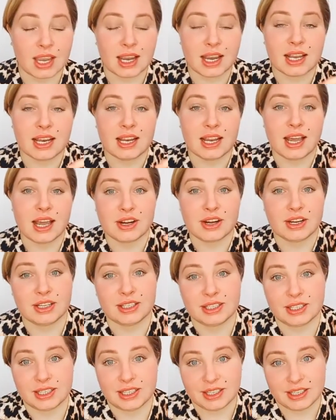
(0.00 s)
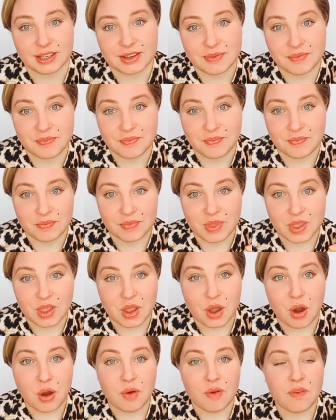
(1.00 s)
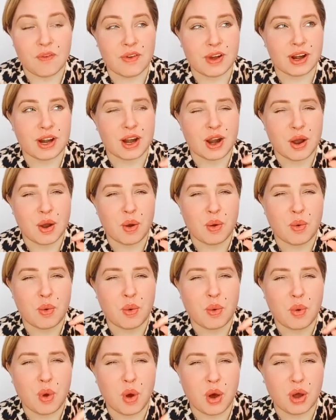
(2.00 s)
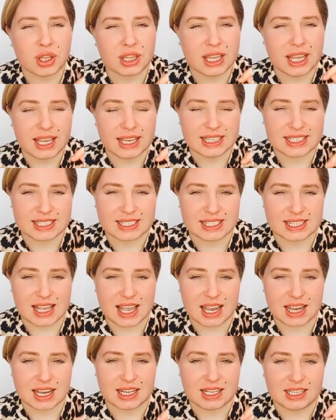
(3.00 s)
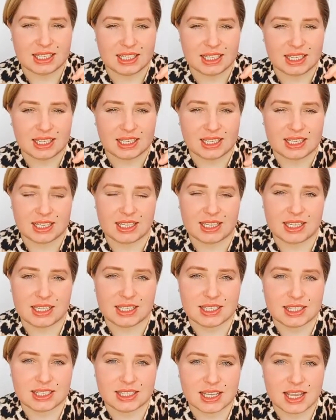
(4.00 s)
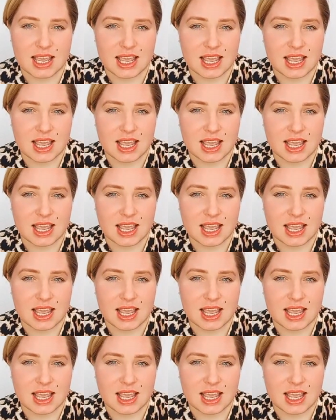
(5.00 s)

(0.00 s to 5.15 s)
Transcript: clarity over what exactly it is